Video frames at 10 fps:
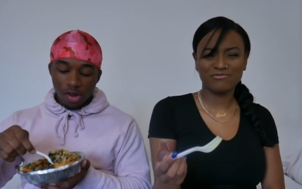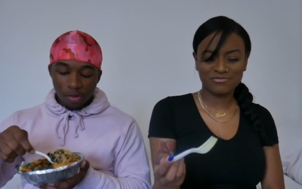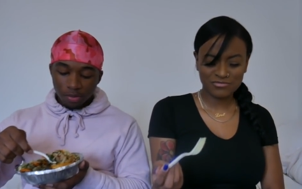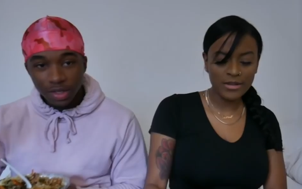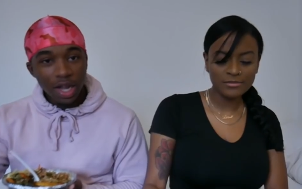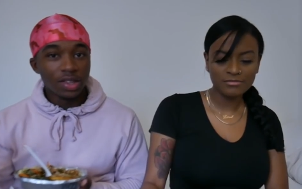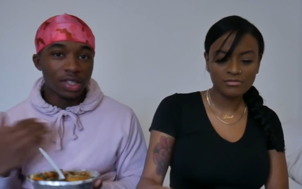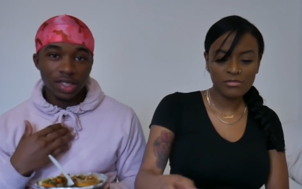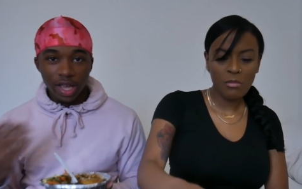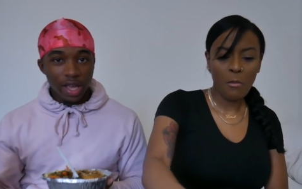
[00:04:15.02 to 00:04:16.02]
Speaker 1: you know? At
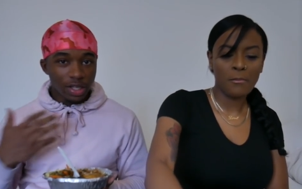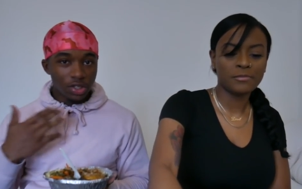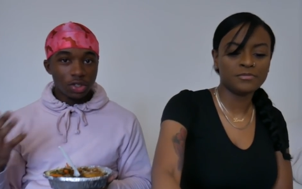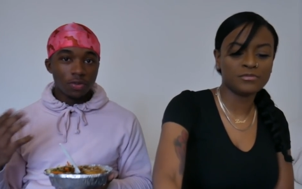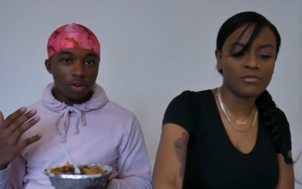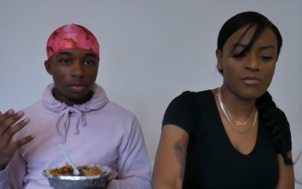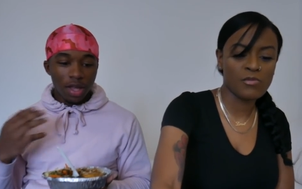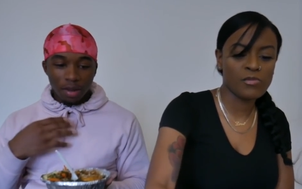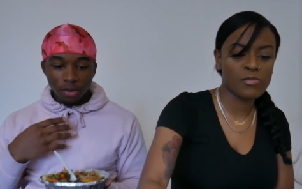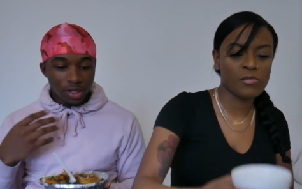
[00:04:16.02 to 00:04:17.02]
this age, you feel
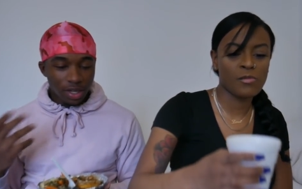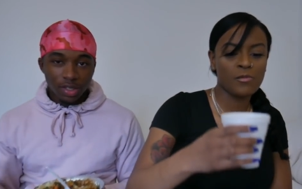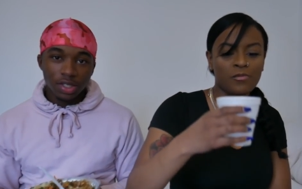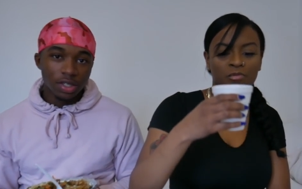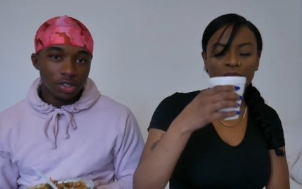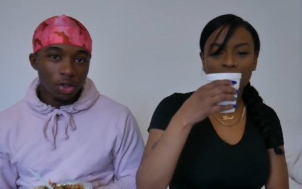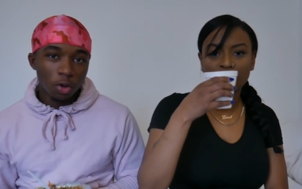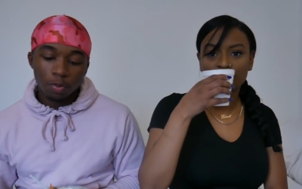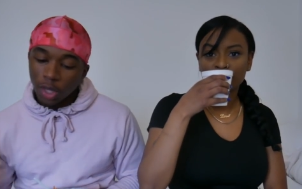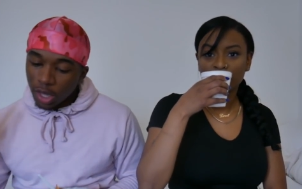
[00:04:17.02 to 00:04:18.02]
me? I'm only nineteen years
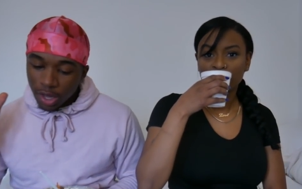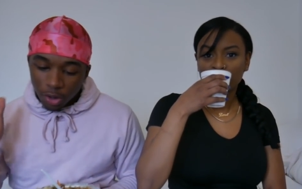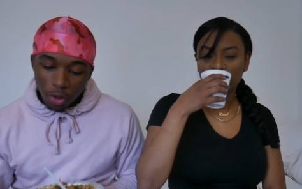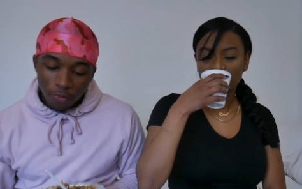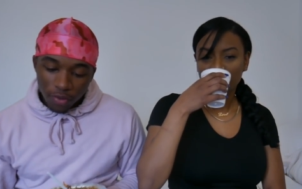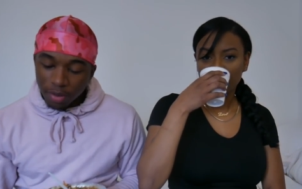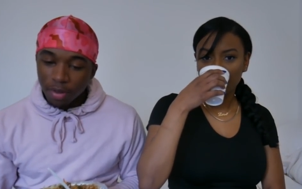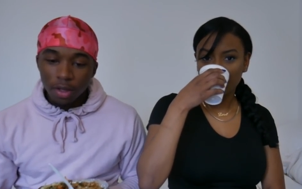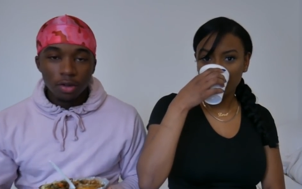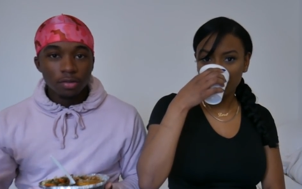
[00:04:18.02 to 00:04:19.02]
old. No
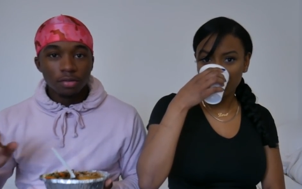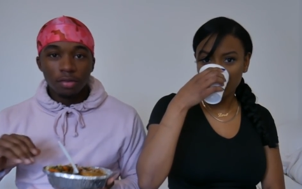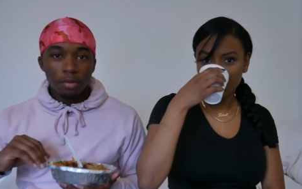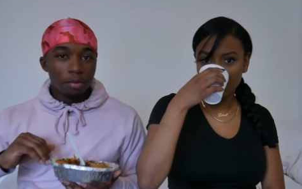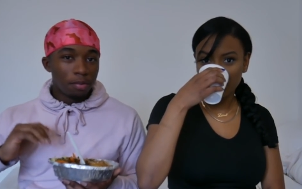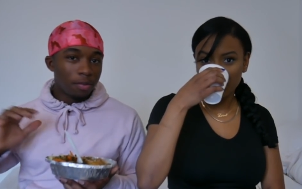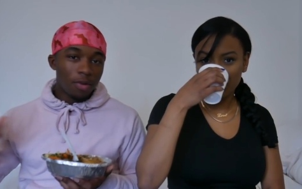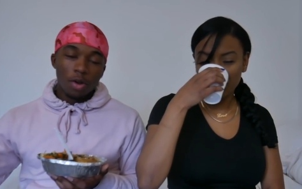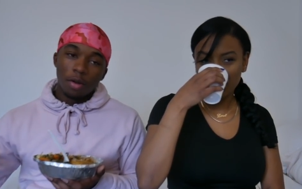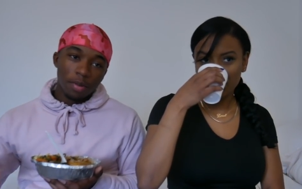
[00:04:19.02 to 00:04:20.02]
female,
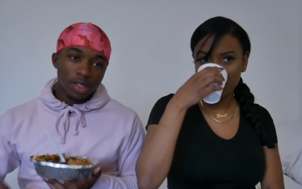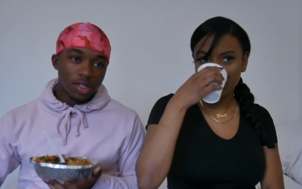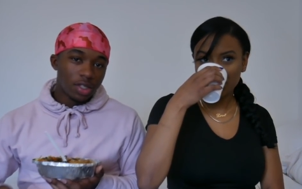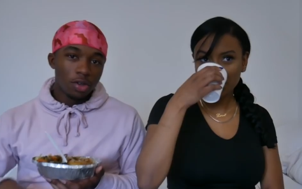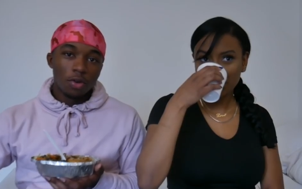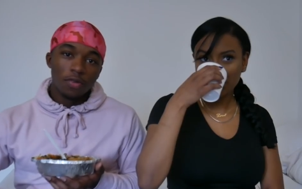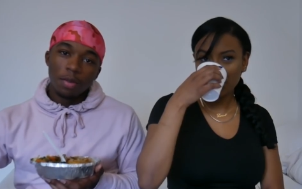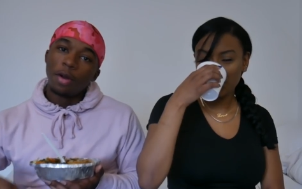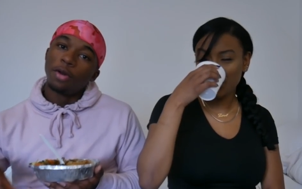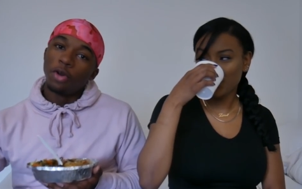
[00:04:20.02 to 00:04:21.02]
well, basically no
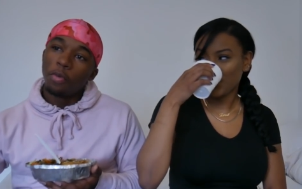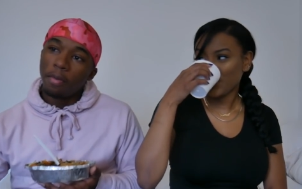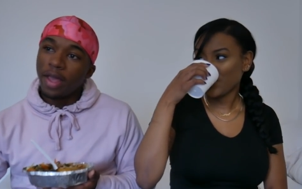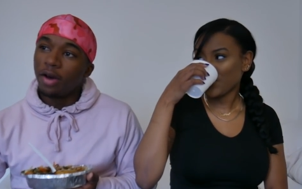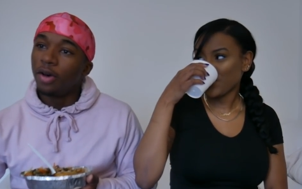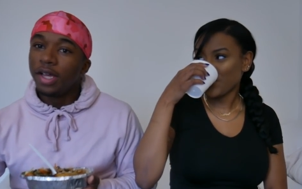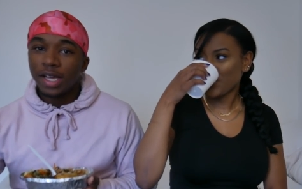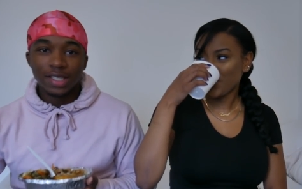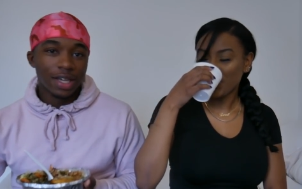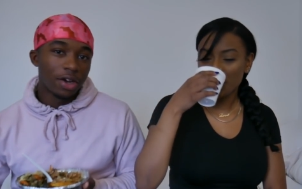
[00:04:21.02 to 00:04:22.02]
female, no male
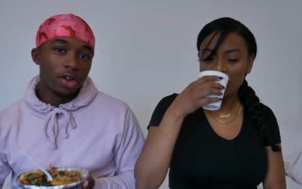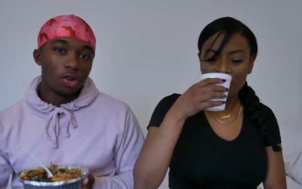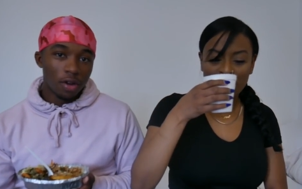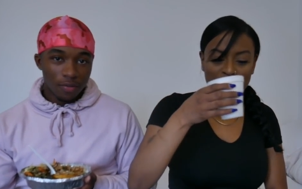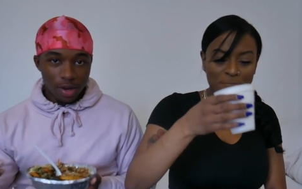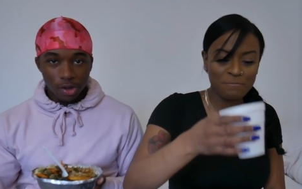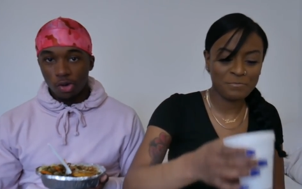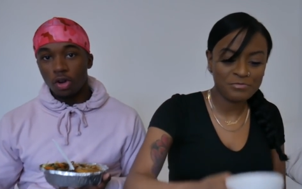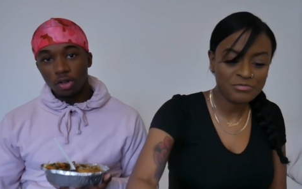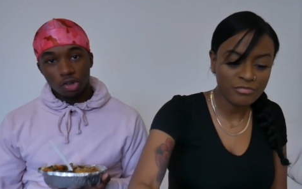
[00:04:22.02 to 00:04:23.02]
is out here looking for like a
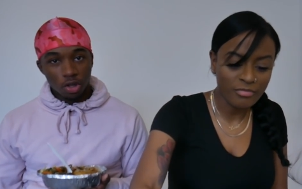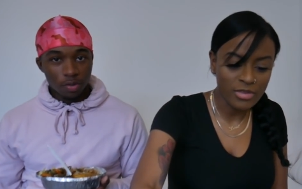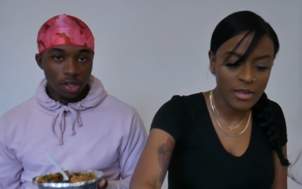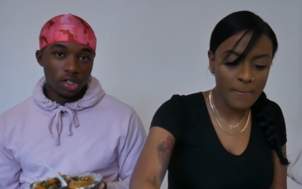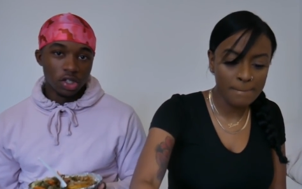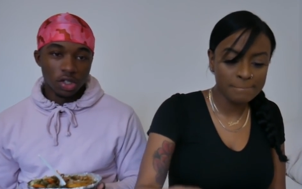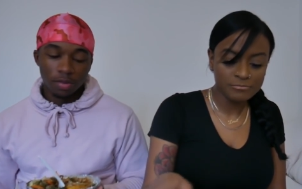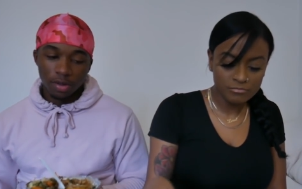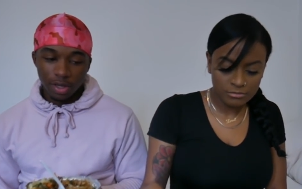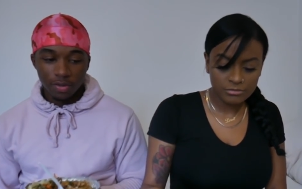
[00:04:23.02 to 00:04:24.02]
long-term
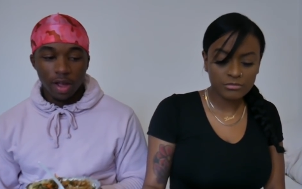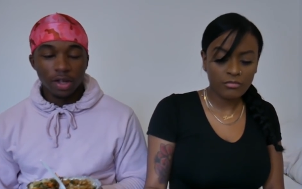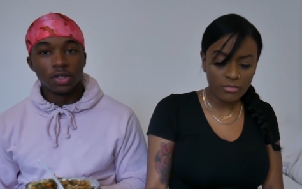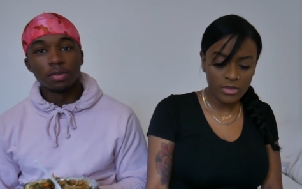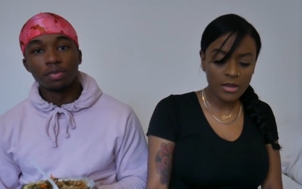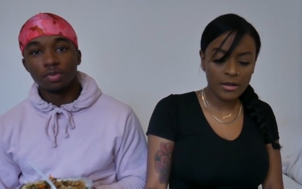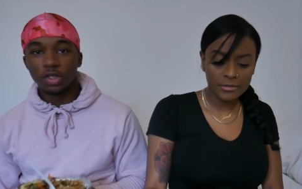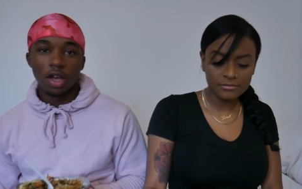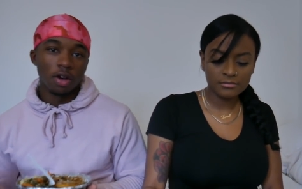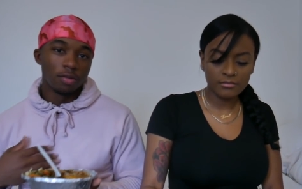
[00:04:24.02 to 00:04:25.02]
relationship, and that's facts.
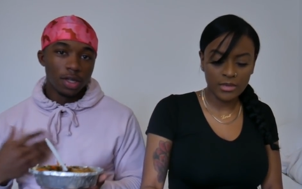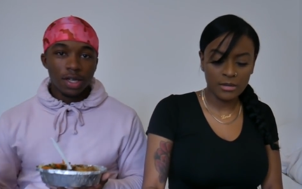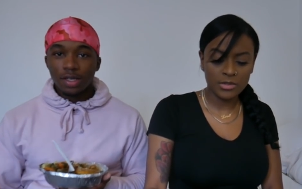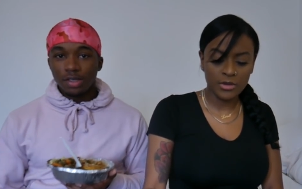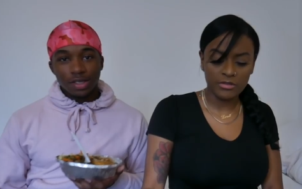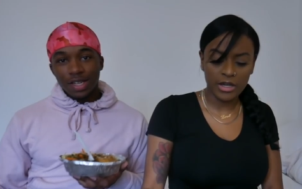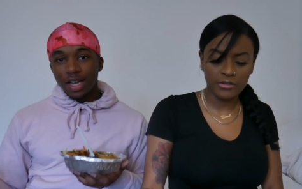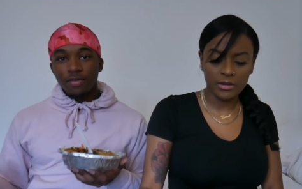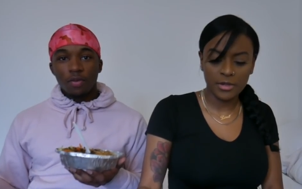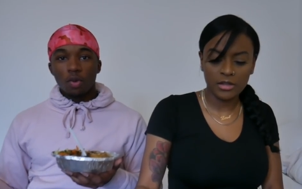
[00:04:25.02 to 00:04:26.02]
So, I'm twenty-five.
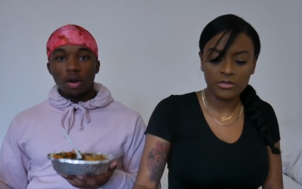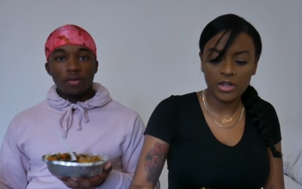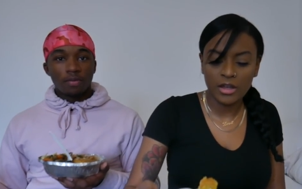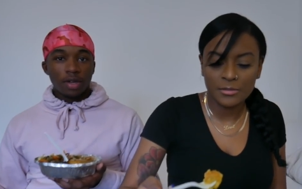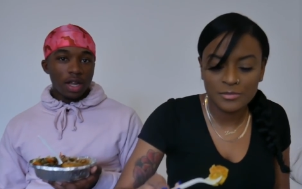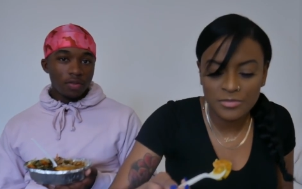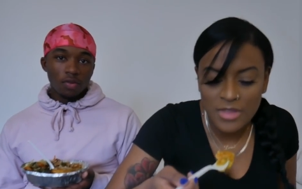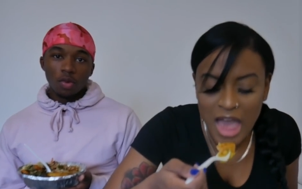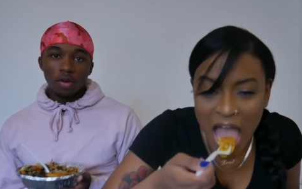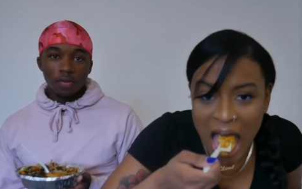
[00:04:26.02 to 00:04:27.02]
Not even worth, not
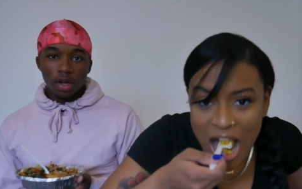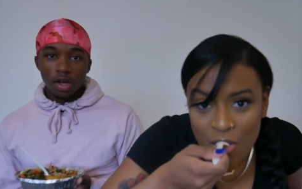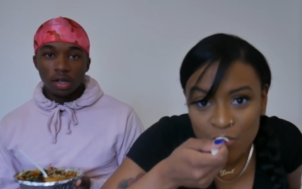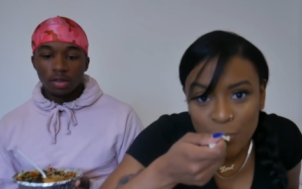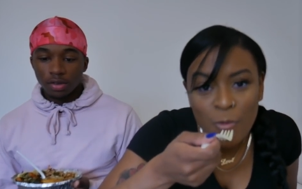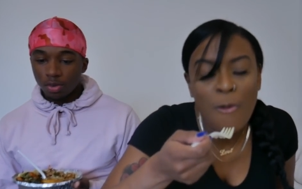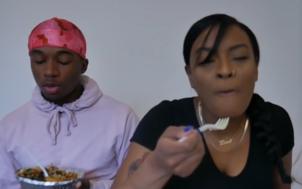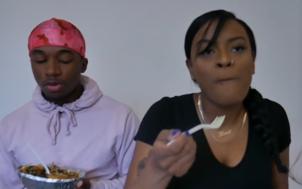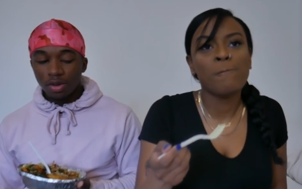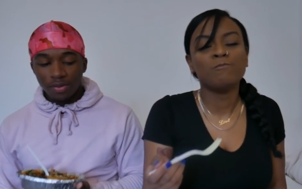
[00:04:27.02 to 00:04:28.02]
even worth, uh,
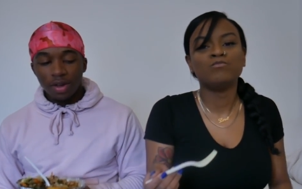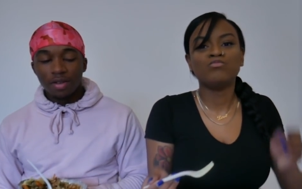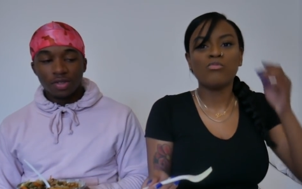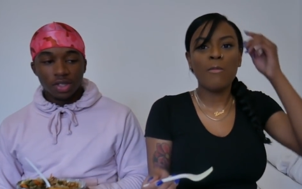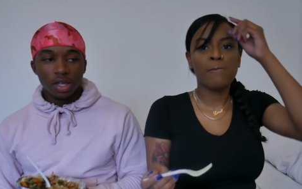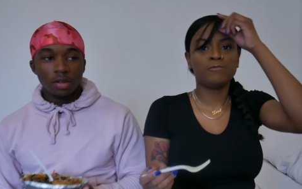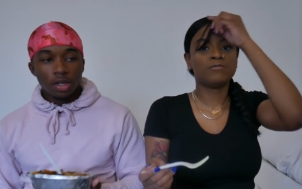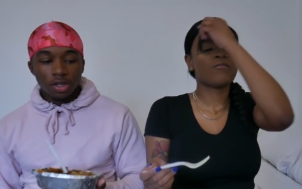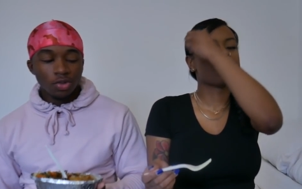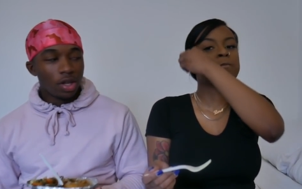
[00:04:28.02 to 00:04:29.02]
well, twenty-five is like,
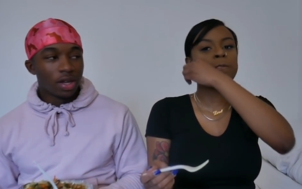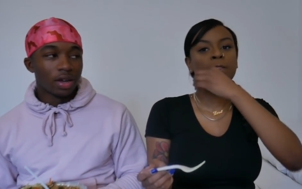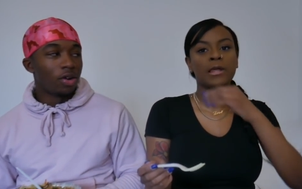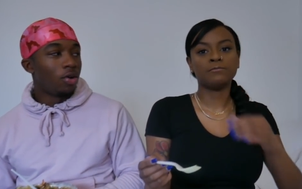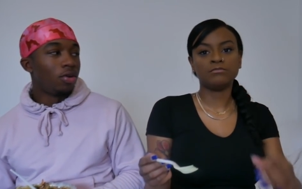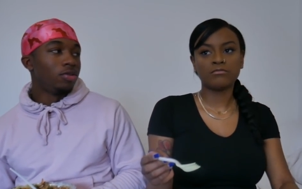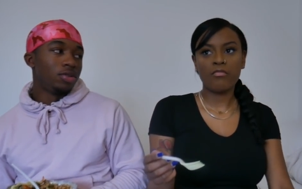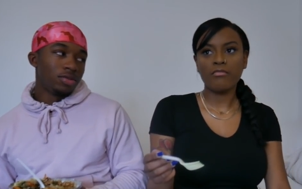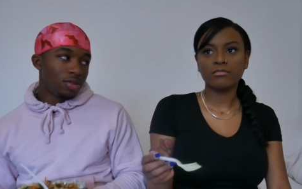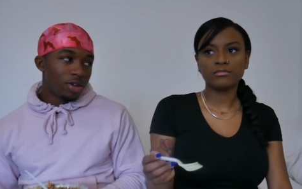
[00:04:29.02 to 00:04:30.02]
you getting kind of old.
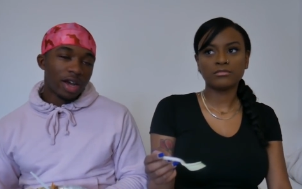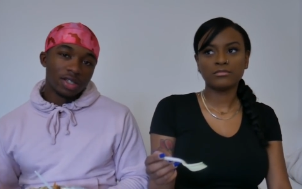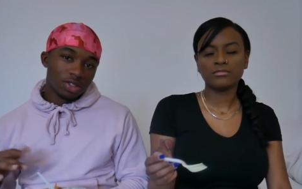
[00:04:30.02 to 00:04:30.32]
You got to